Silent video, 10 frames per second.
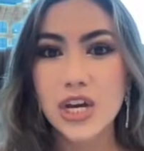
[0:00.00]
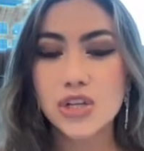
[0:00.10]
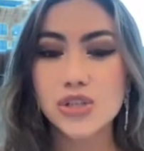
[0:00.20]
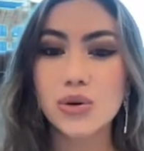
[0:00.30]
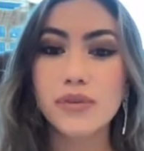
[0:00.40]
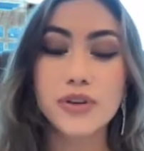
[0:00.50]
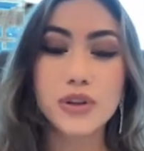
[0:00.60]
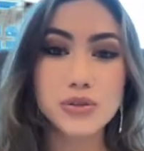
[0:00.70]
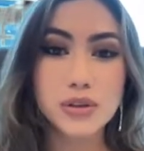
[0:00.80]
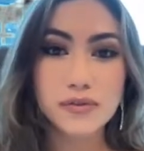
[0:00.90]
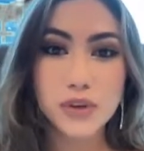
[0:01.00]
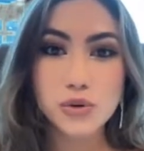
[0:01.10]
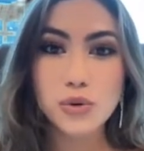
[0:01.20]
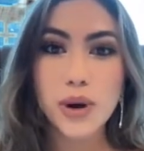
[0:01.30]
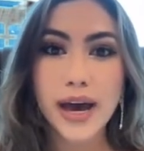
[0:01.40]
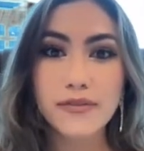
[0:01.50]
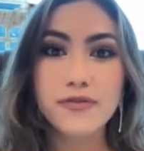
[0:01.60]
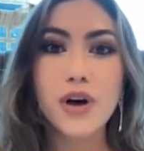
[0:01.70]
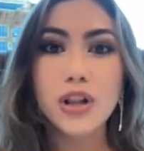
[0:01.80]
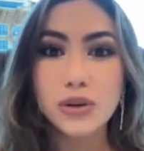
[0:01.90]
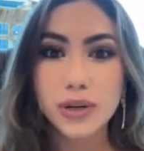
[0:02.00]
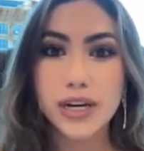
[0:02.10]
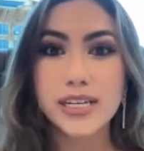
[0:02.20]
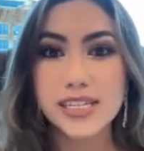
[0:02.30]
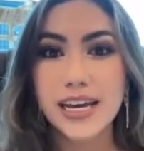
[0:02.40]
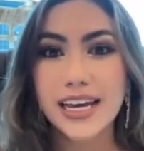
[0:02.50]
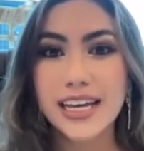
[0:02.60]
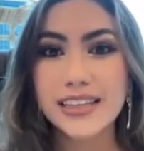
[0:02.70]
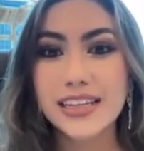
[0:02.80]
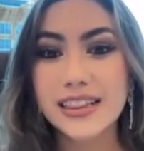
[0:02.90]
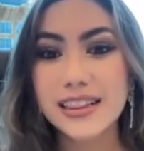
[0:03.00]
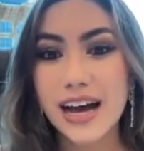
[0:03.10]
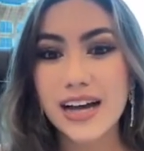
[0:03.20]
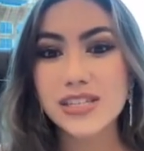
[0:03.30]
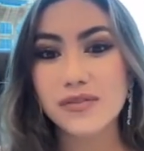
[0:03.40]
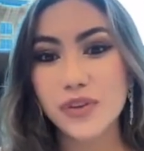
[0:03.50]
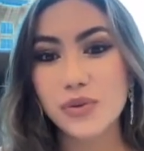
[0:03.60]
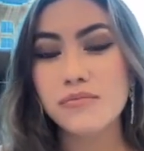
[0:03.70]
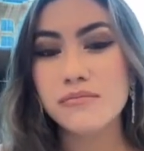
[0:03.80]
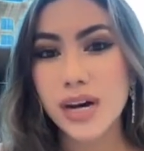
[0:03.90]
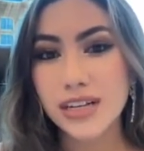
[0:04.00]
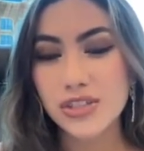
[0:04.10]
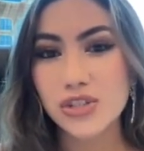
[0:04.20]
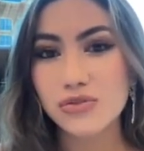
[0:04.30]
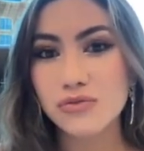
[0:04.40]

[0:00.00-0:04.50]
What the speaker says: So for those of you who have followed us in the last few months, you